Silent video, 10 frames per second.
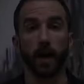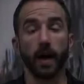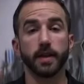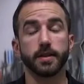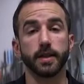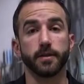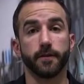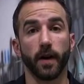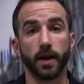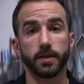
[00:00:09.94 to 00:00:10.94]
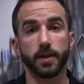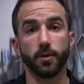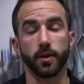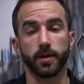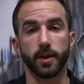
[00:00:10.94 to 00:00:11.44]
Guys, it's Fonzie
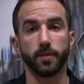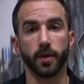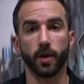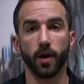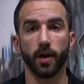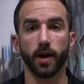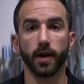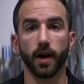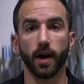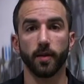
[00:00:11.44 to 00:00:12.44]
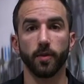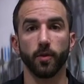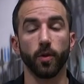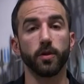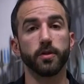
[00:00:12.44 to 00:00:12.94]
with DipYourCar.com,
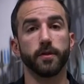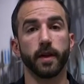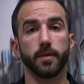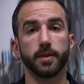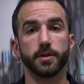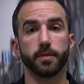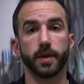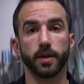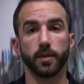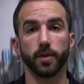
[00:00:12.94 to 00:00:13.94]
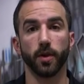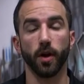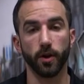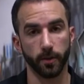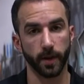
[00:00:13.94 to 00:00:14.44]
world famous peelable
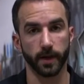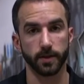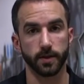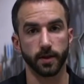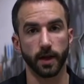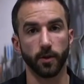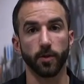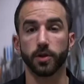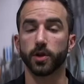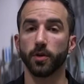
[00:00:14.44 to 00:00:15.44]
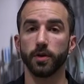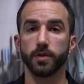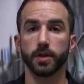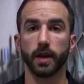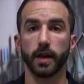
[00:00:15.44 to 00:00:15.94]
auto paints. Now what we're showing you
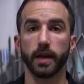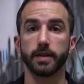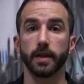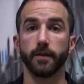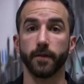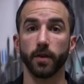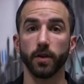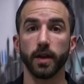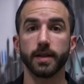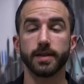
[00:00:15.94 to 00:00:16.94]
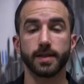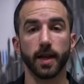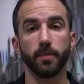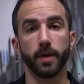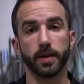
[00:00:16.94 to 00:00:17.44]
today is a full
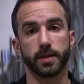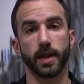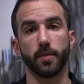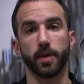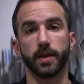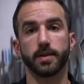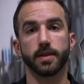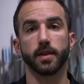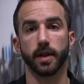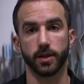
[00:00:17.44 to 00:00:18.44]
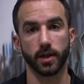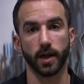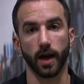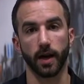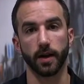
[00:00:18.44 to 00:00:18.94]
step-by-step installation
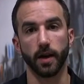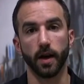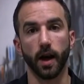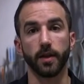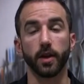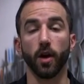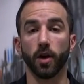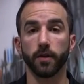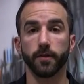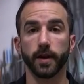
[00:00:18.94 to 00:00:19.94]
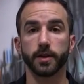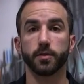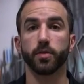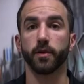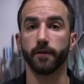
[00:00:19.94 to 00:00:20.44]
guide on the Autoflex
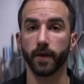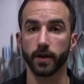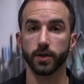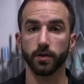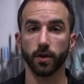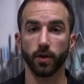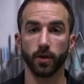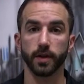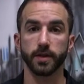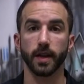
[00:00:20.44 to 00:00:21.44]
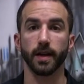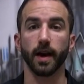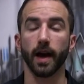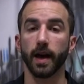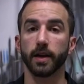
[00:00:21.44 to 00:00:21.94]
professional coatings in a
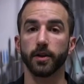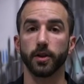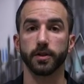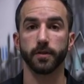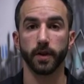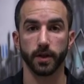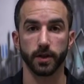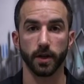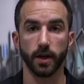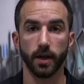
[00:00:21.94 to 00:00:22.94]
high gloss finish.